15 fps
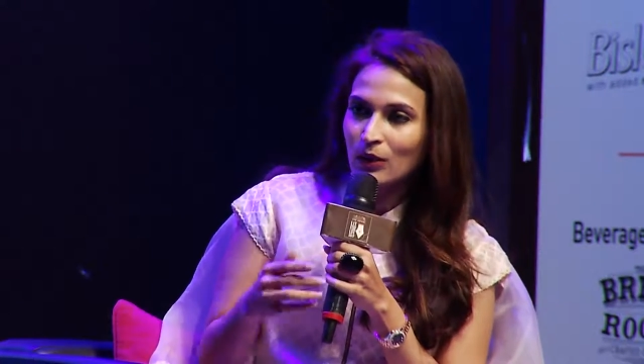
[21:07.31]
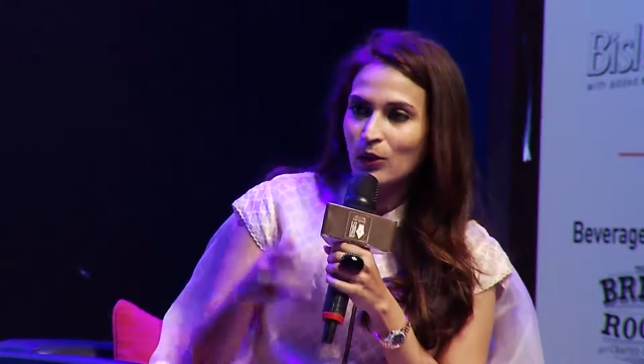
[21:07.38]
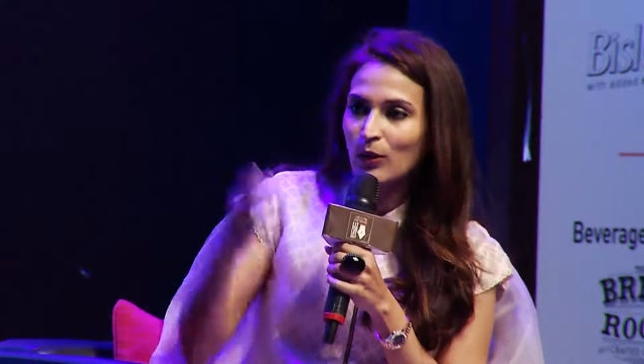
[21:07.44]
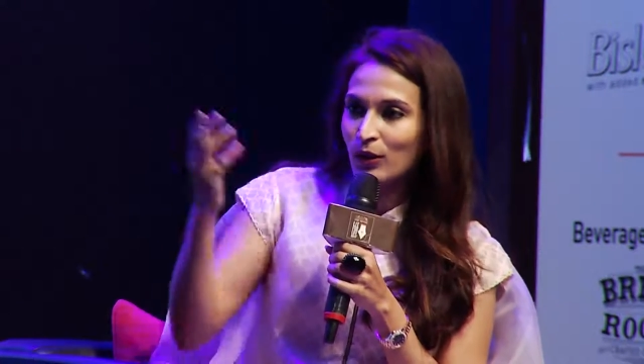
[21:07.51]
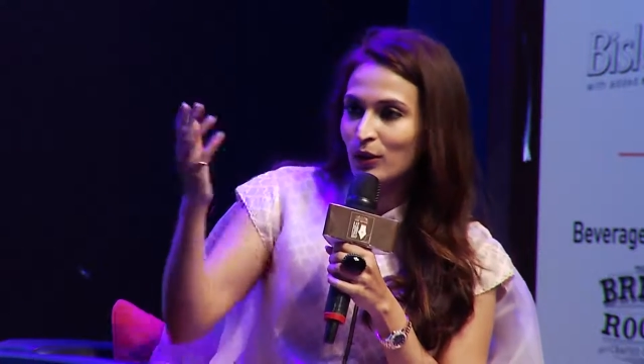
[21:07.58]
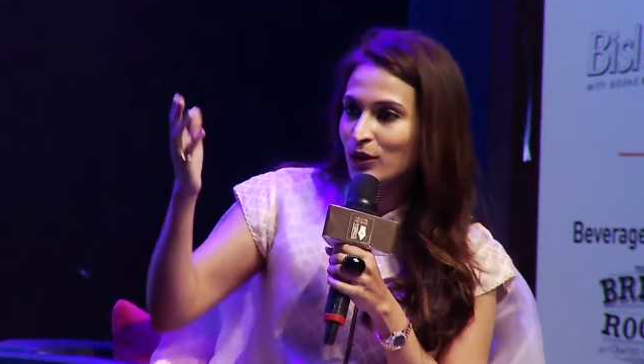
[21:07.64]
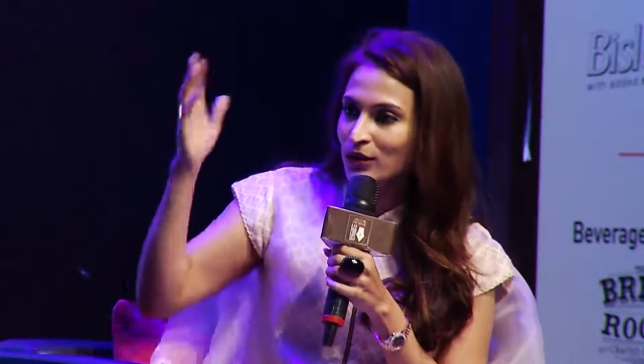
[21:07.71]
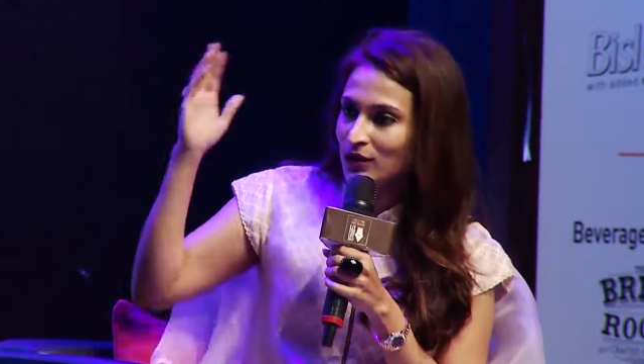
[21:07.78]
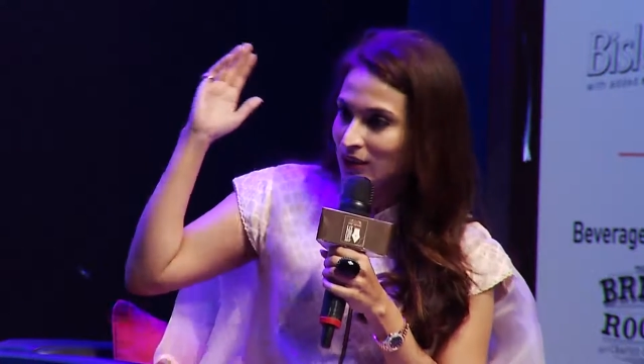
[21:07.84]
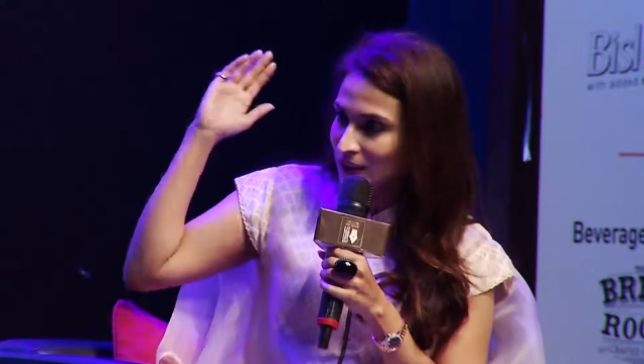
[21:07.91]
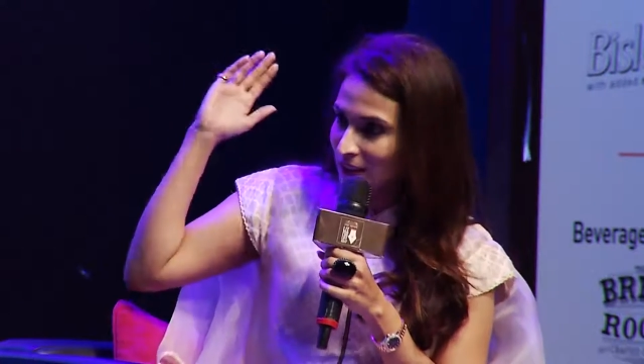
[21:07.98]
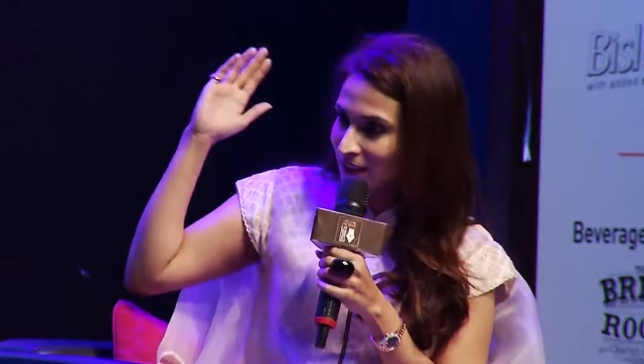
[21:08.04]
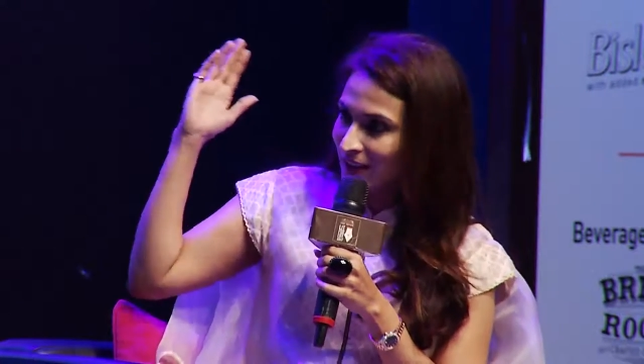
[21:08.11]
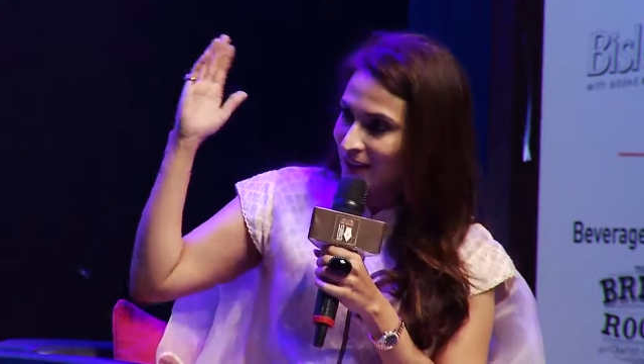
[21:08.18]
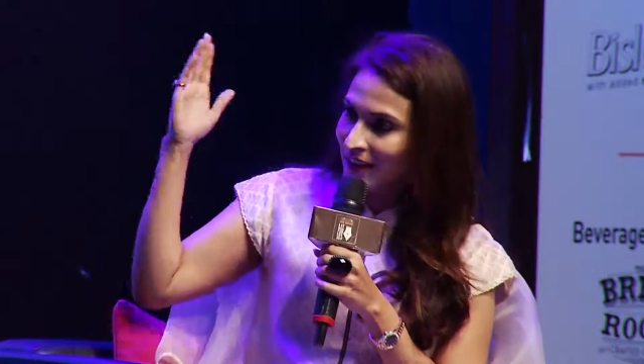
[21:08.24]
oh, you're
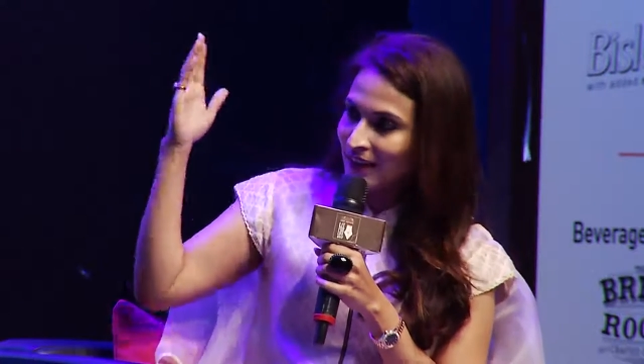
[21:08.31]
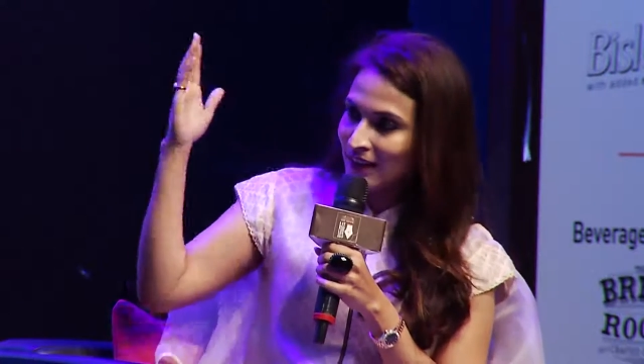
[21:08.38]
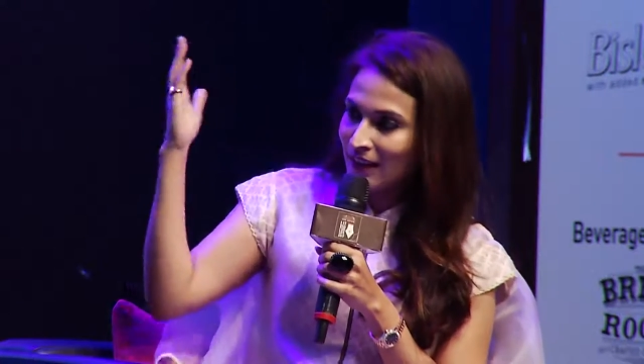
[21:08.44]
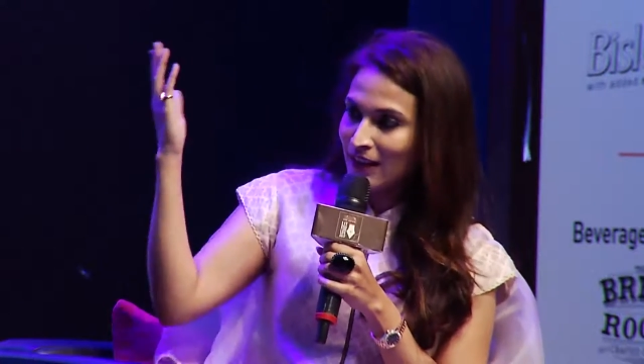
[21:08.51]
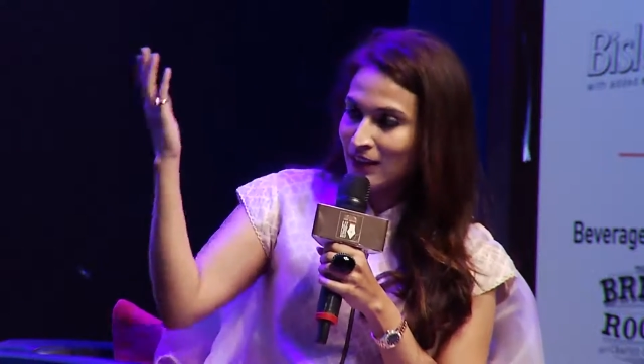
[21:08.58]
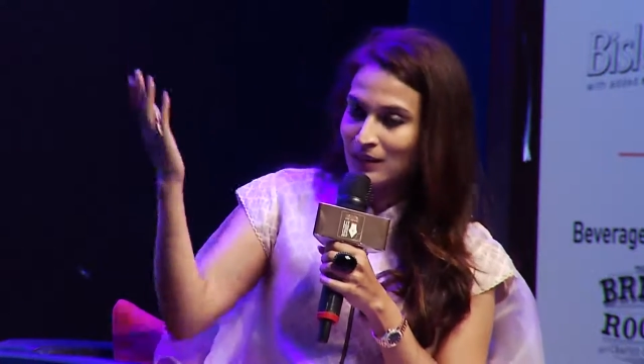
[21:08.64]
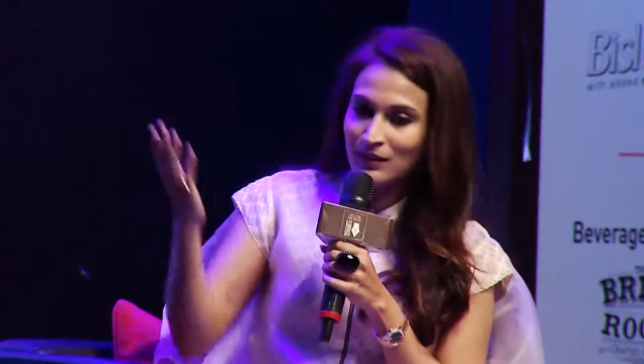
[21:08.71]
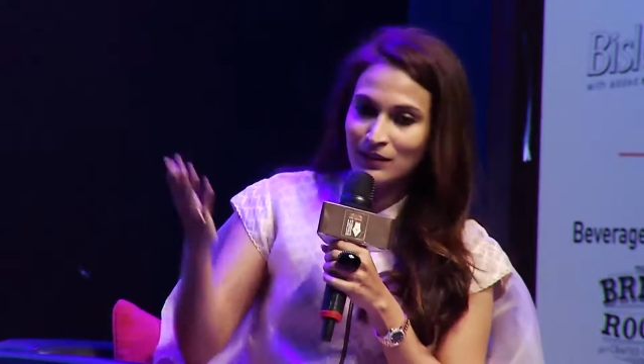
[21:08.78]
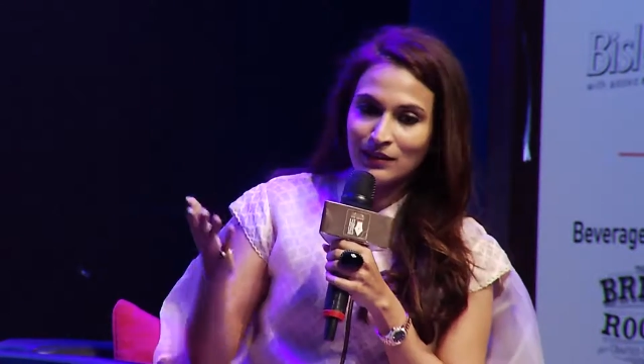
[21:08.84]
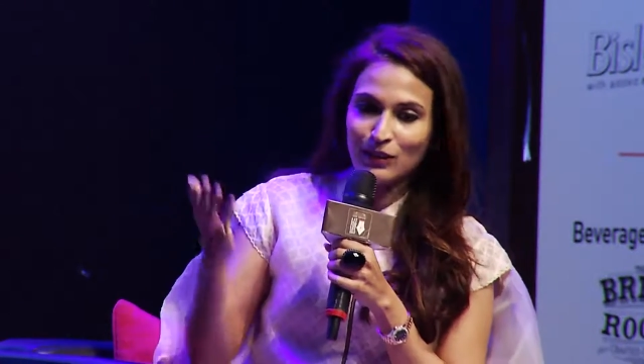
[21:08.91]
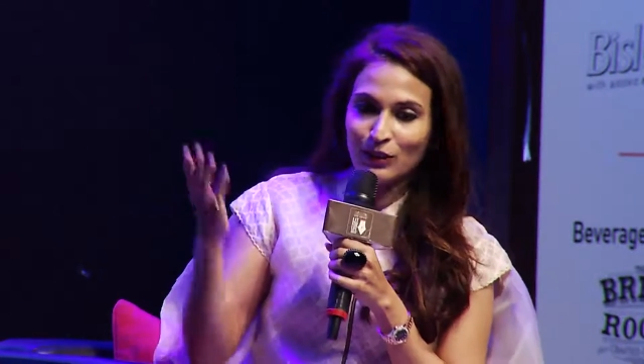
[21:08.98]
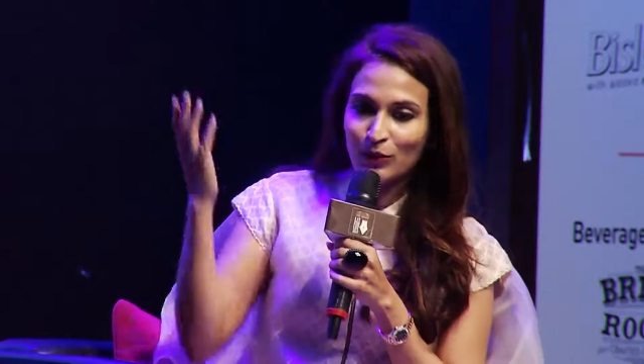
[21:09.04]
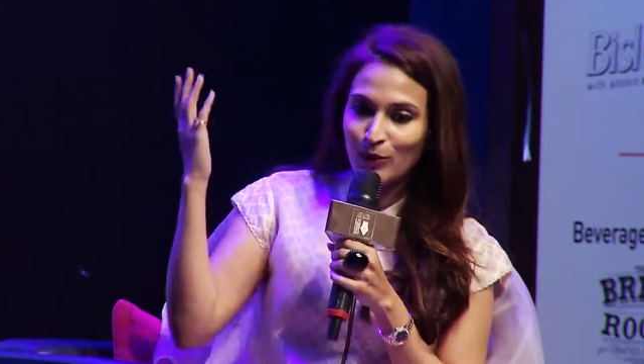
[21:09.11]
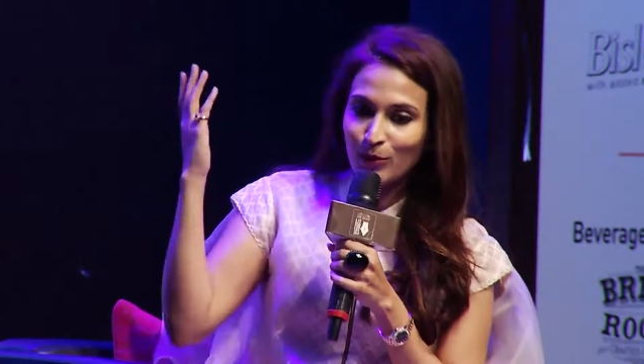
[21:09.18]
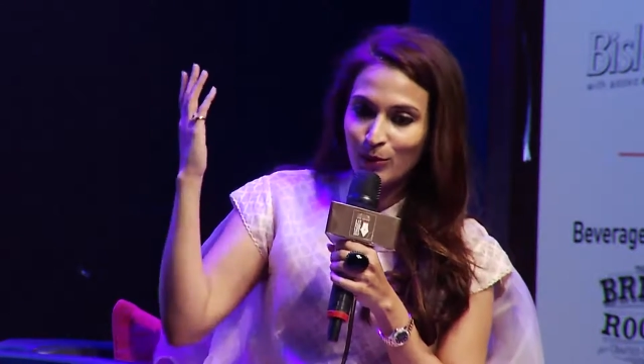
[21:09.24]
sitting there and you know,